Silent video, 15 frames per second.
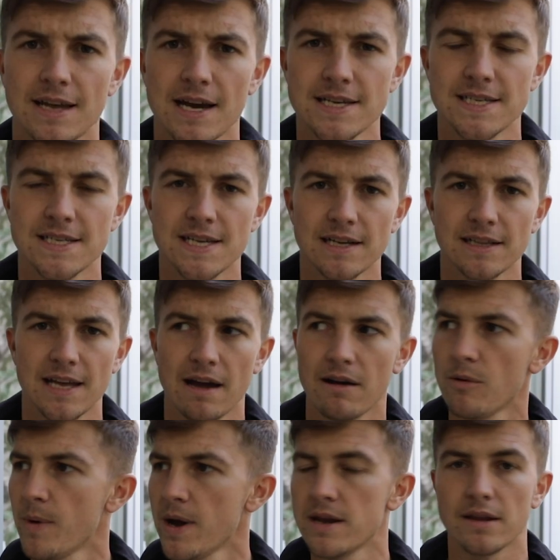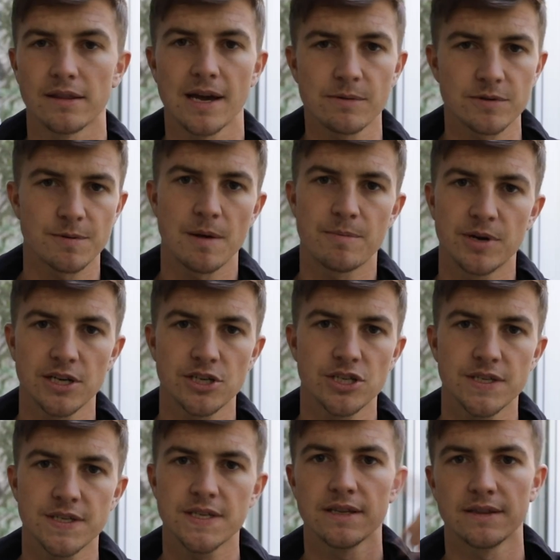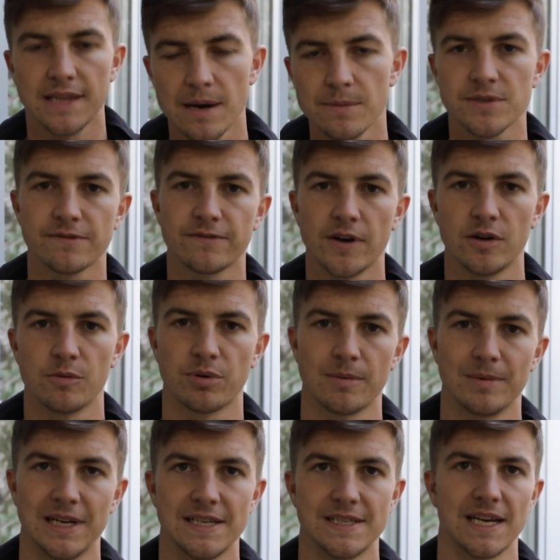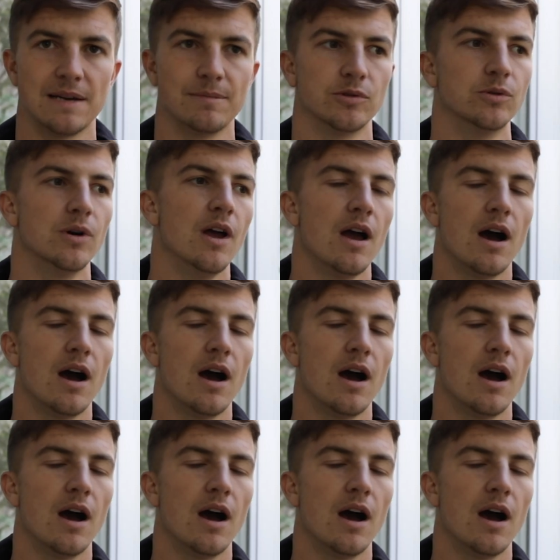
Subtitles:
That is exactly how it went. That was my predictions. That was the final Premier League table.